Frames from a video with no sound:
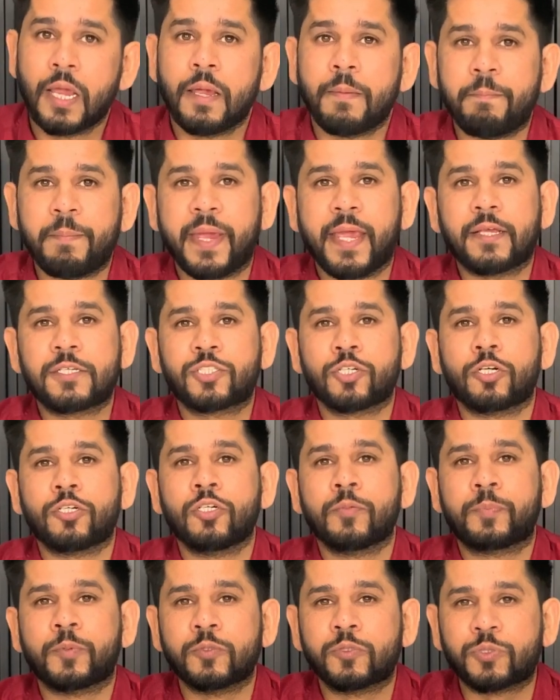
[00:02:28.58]
Make sure
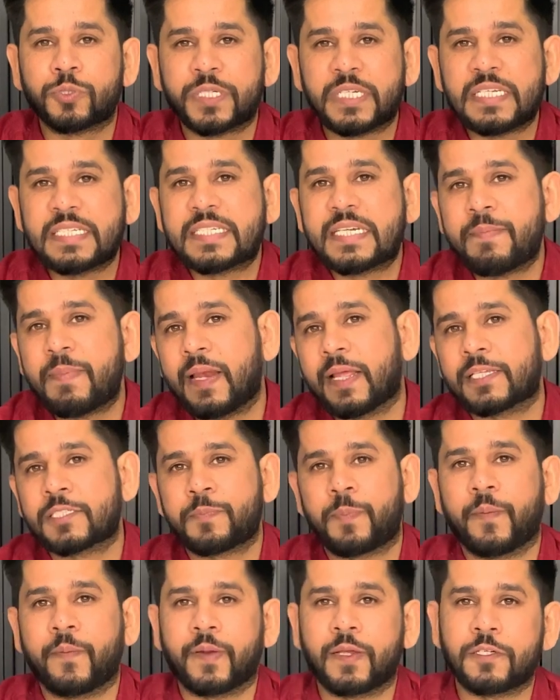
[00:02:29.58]
you put reasonable
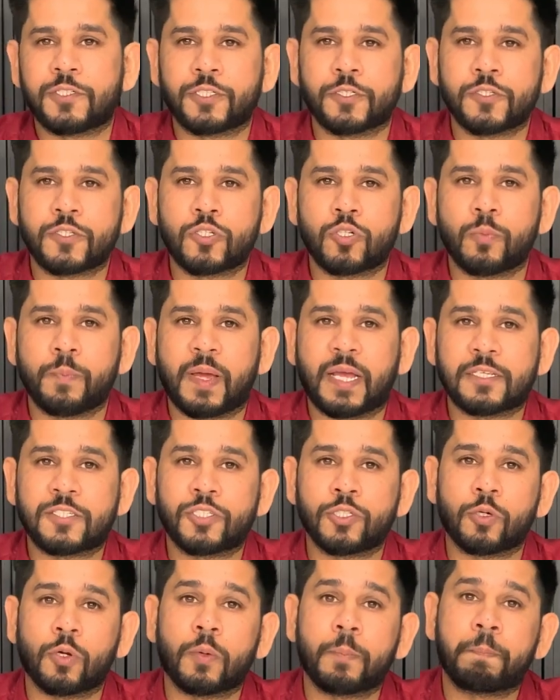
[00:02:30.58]
explanations to match
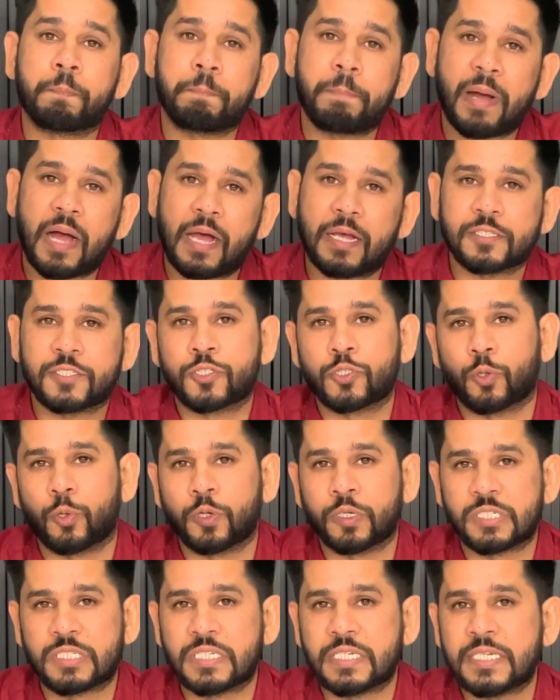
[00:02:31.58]
your past
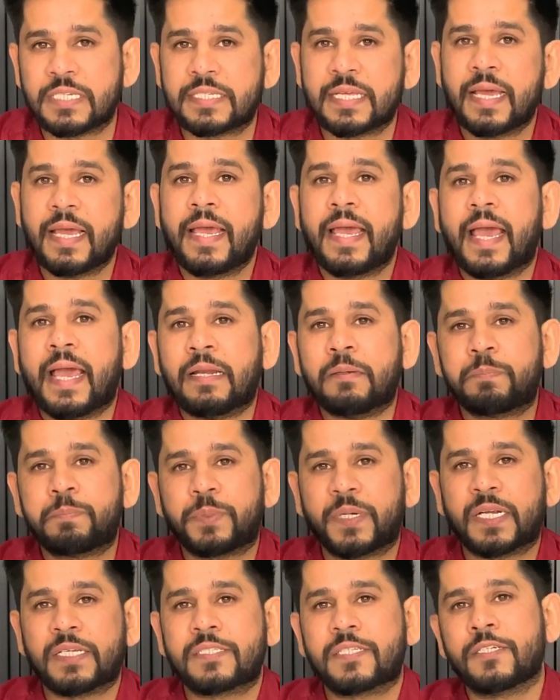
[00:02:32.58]
choices and
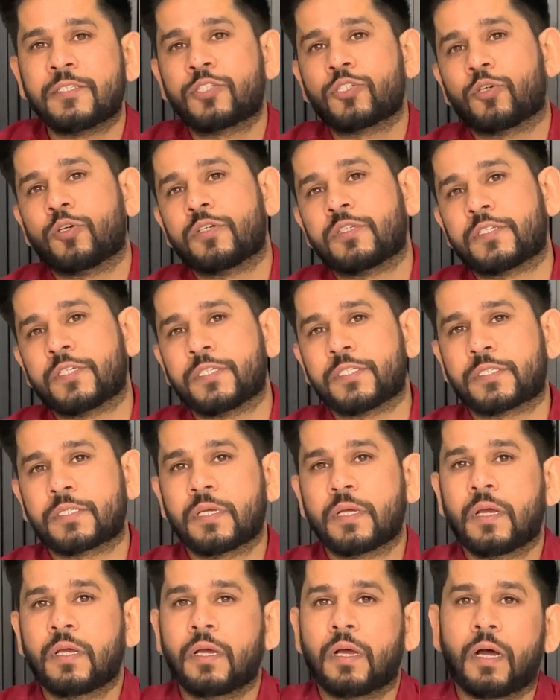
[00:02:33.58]
present
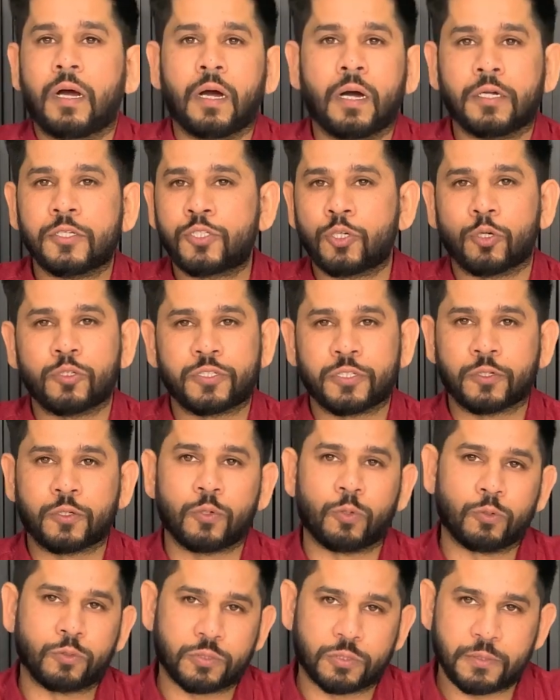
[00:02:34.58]
chosen
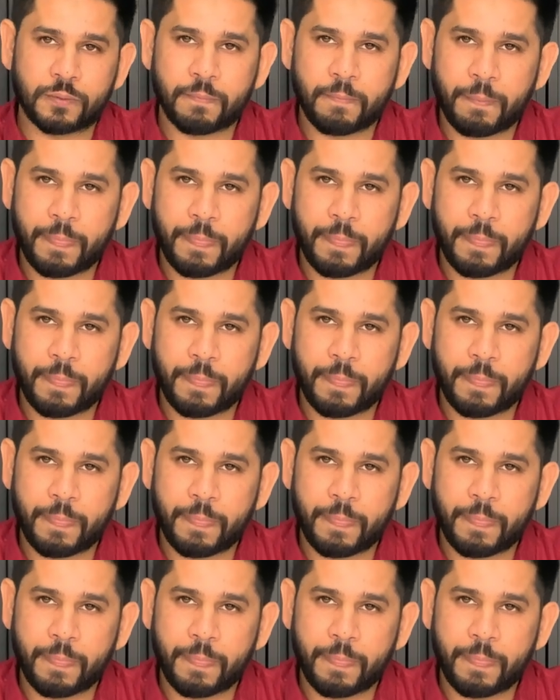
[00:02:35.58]
course.